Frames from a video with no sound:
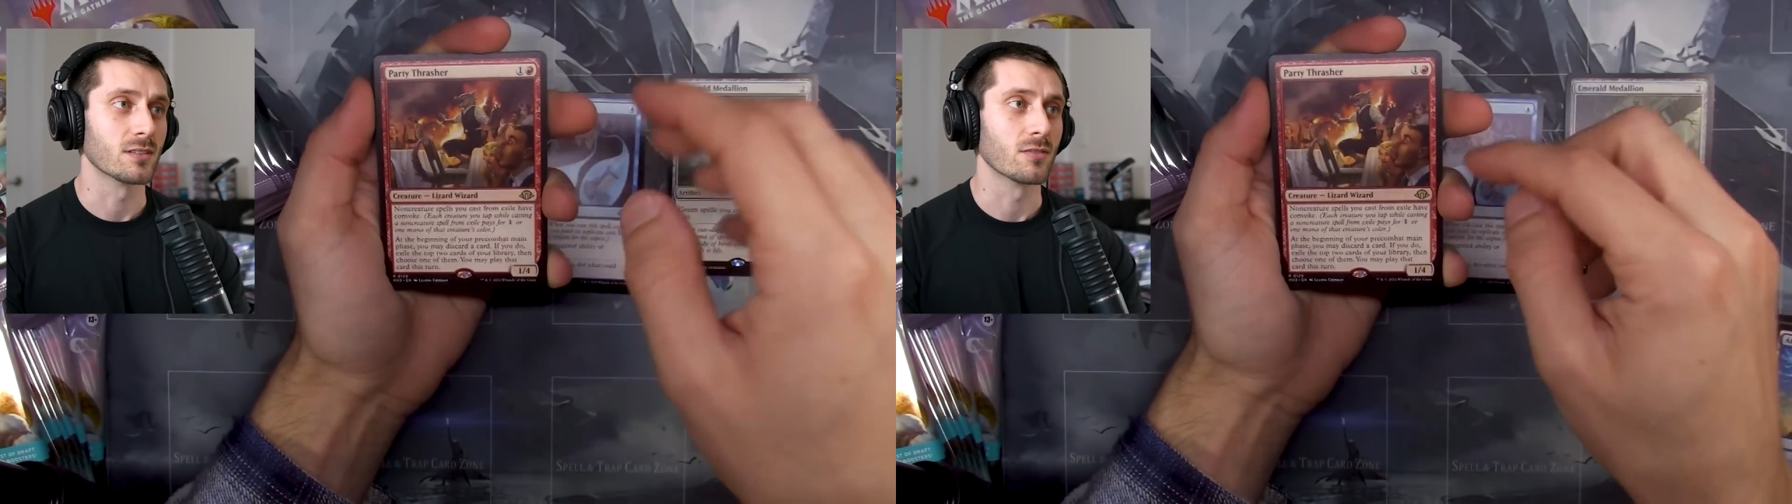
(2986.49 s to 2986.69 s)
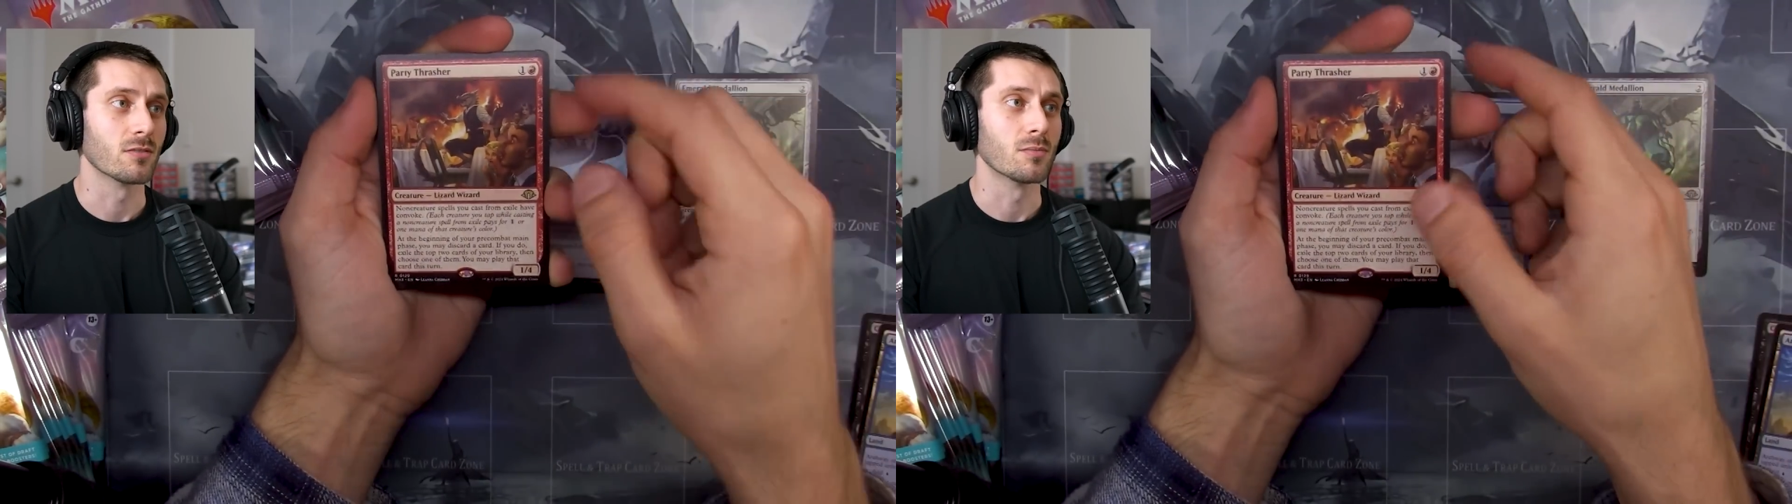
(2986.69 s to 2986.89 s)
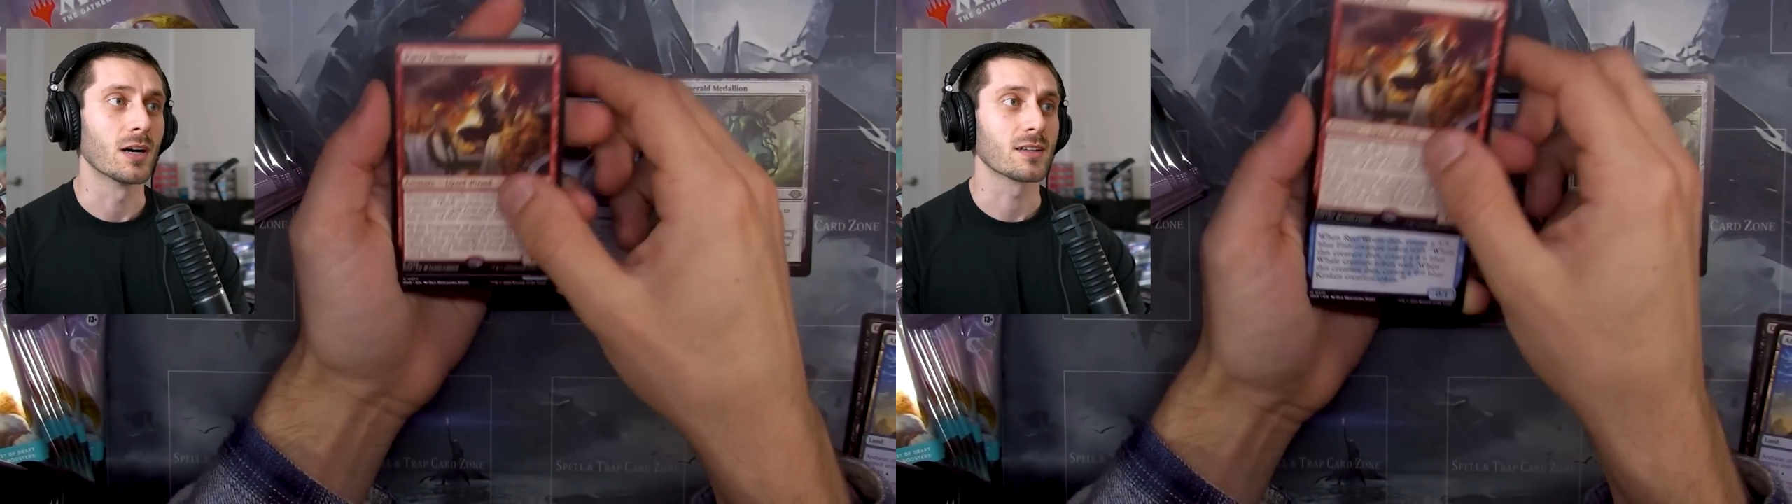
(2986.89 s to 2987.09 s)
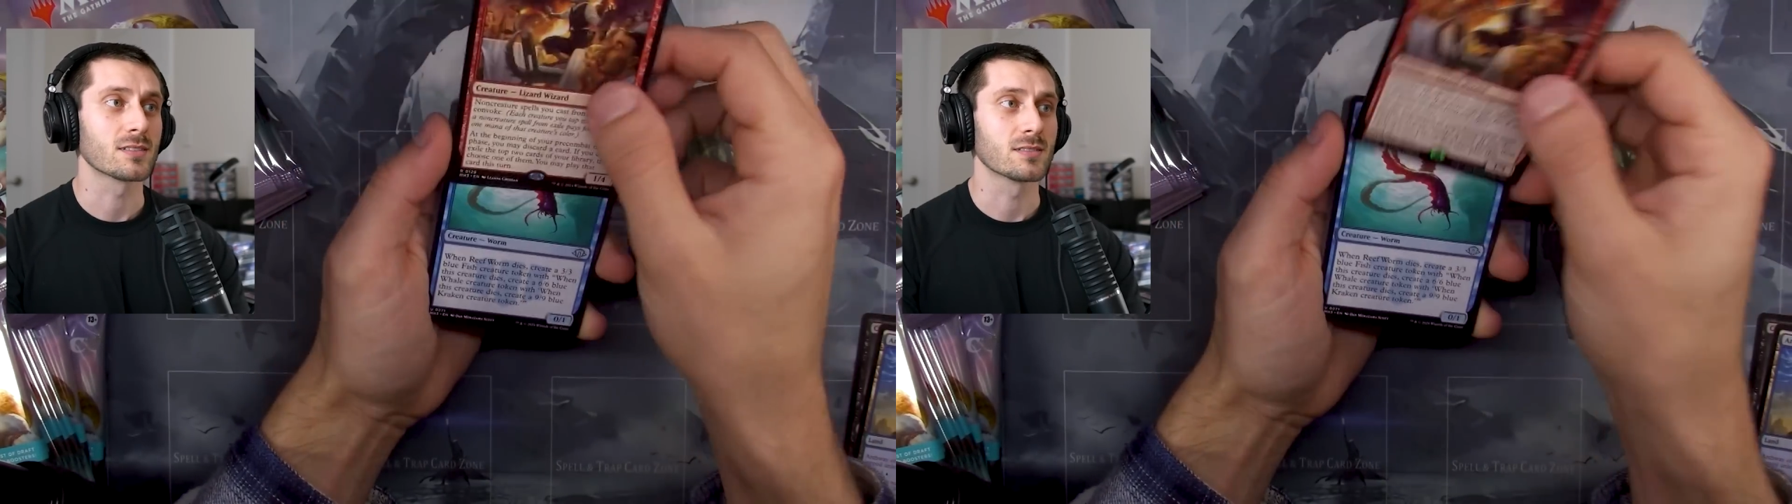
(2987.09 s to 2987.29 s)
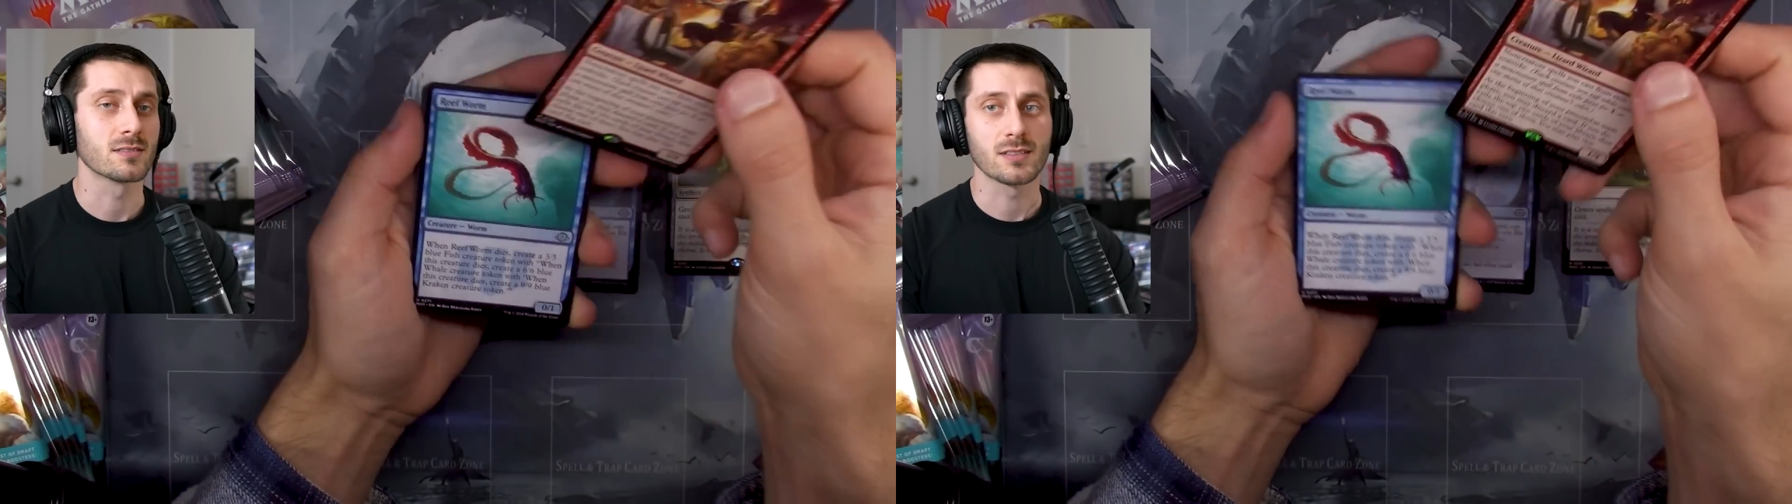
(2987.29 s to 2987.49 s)
of the whole
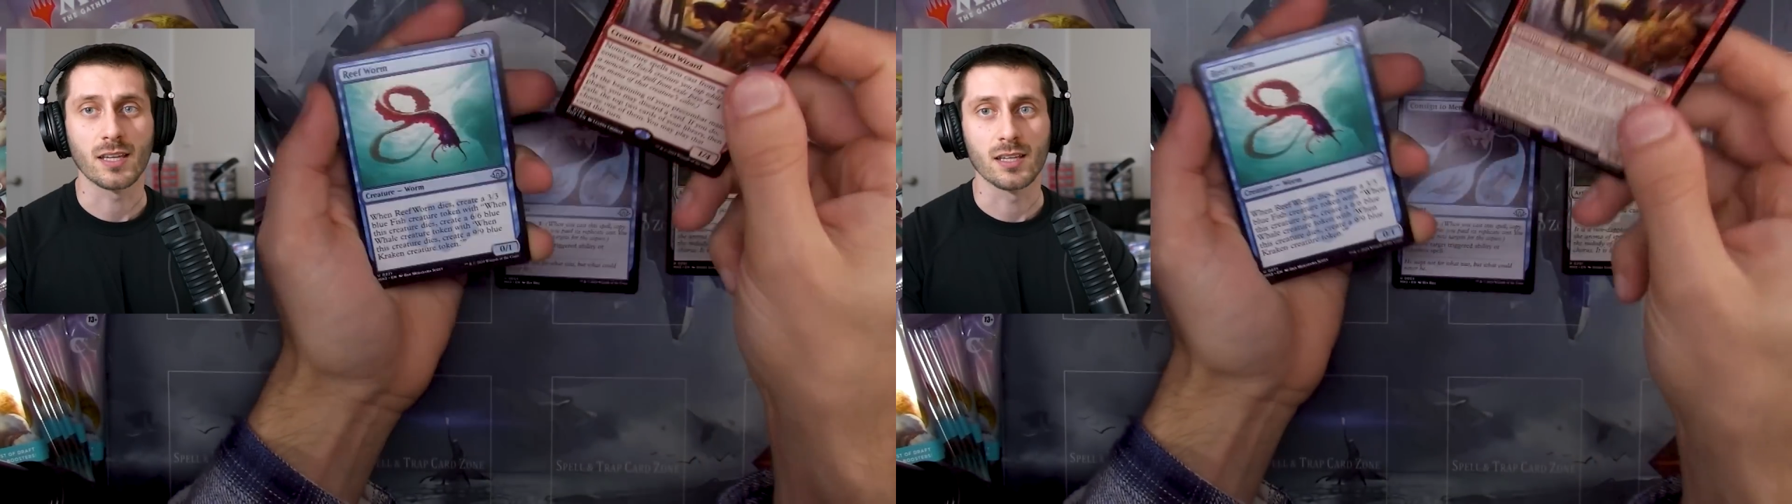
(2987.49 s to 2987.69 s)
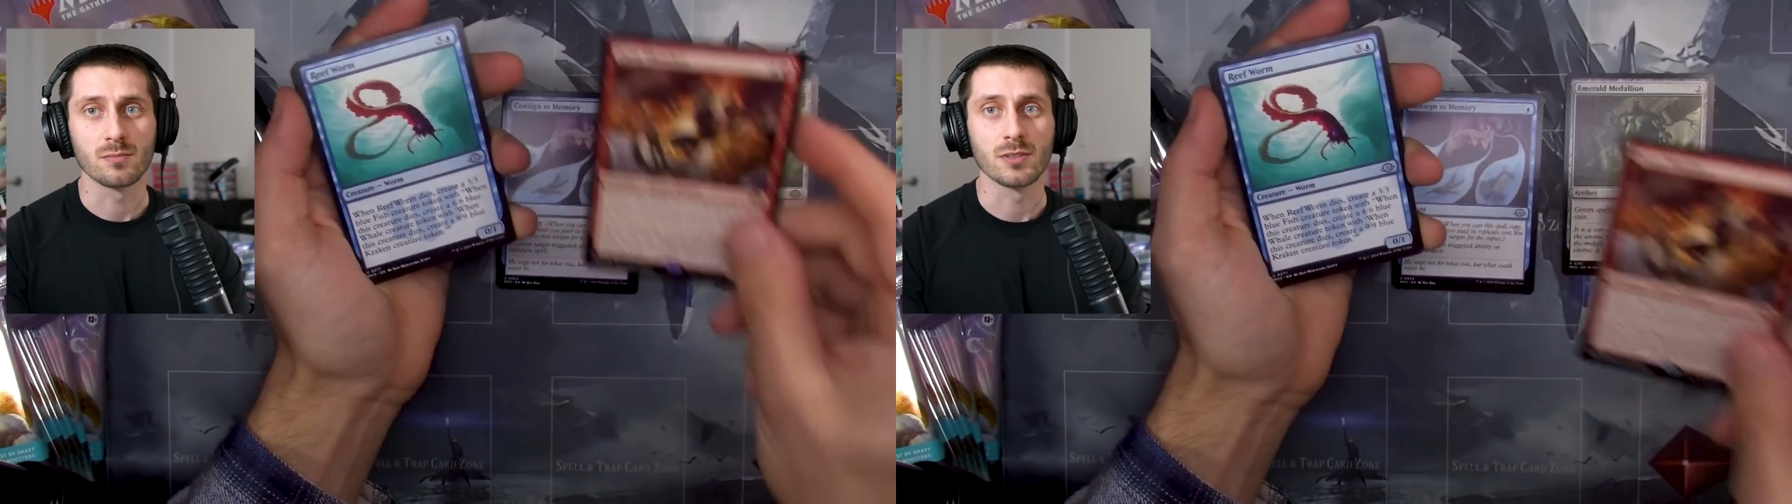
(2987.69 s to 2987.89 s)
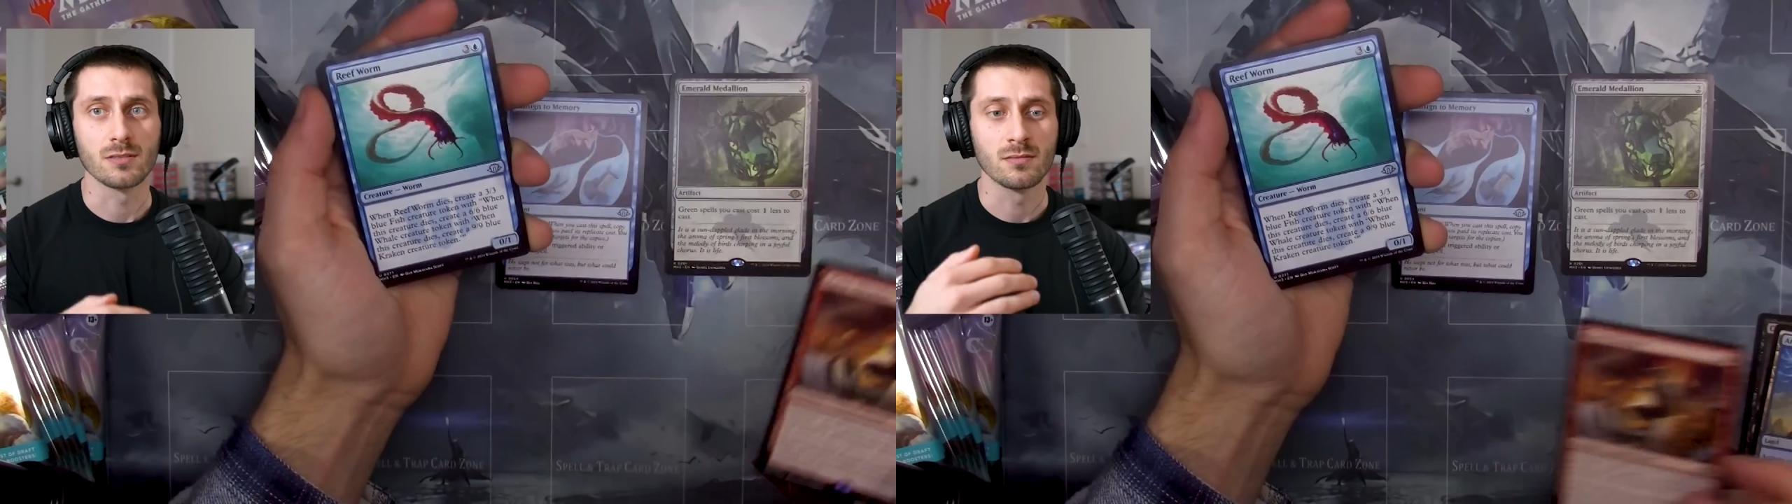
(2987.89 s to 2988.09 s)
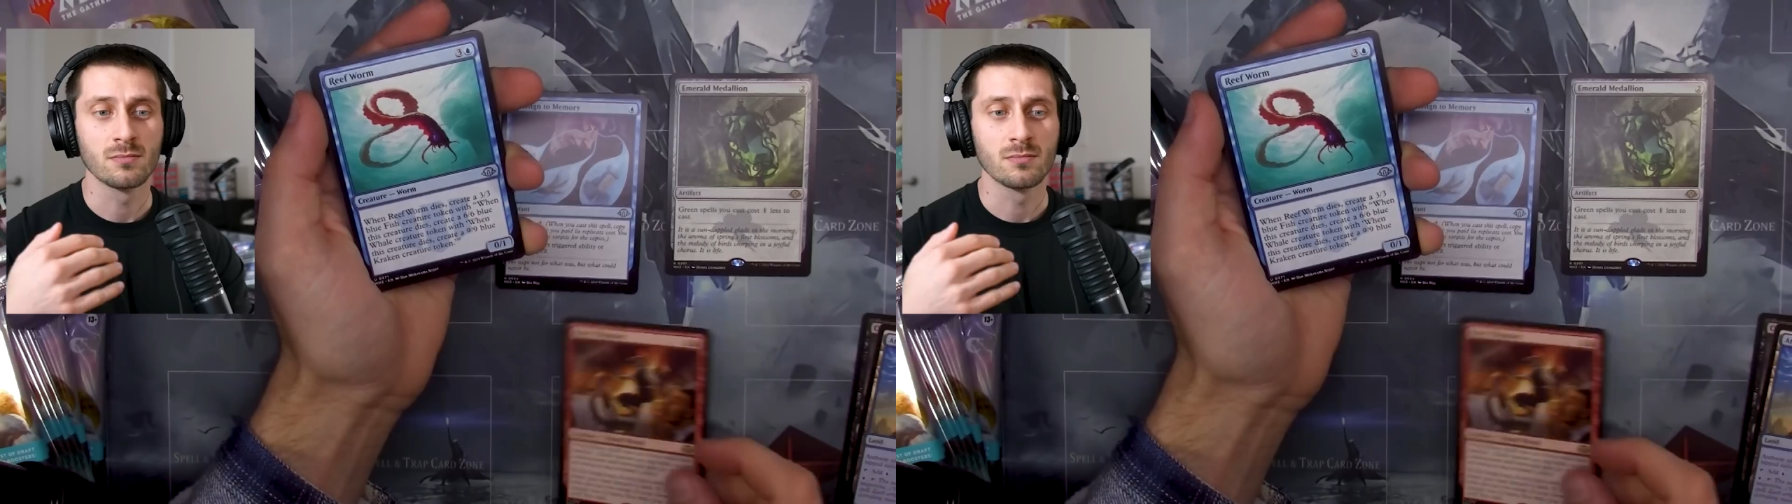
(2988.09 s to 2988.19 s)
box scanned, but